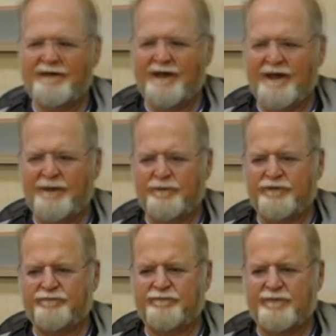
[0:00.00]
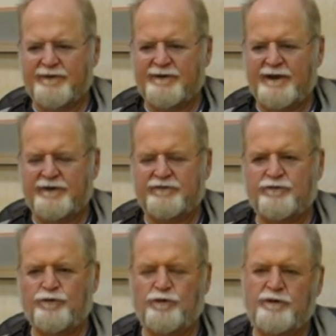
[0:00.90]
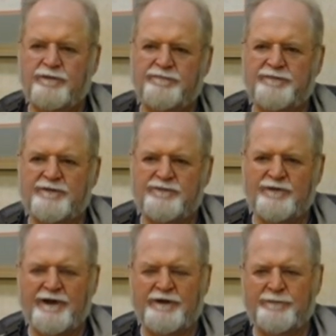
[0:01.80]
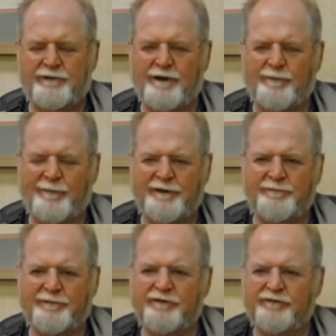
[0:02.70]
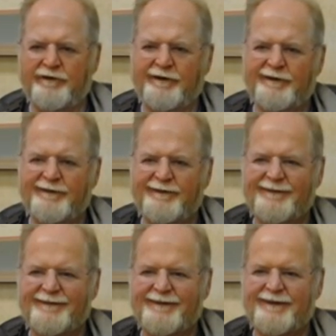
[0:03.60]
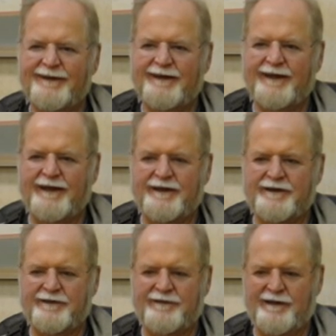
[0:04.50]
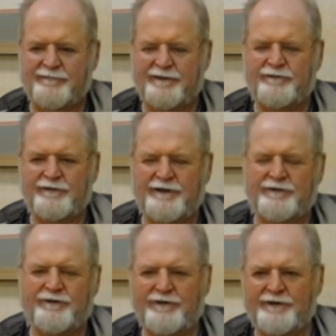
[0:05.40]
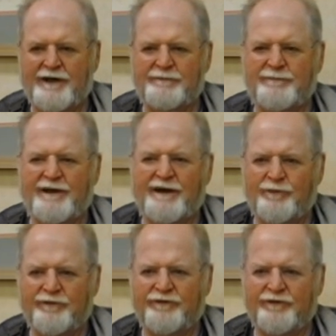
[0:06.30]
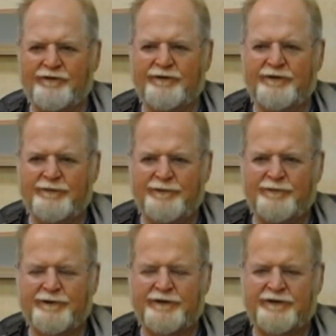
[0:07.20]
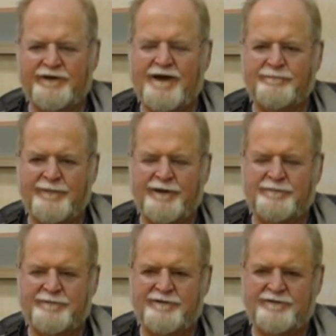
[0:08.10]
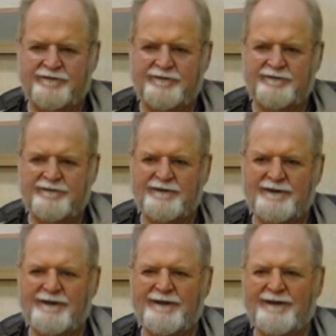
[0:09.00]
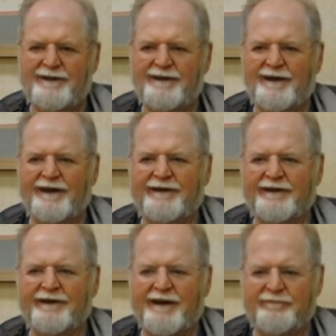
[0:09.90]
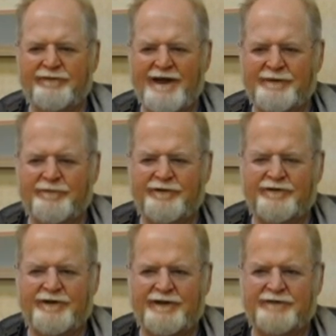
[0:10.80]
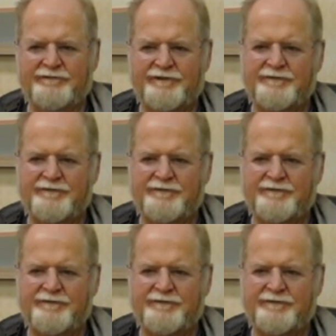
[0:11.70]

I was in school trying to become a mathematician, and eventually it dawned on me I wasn't going to be one of the top mathematicians. I didn't have that much of a gift.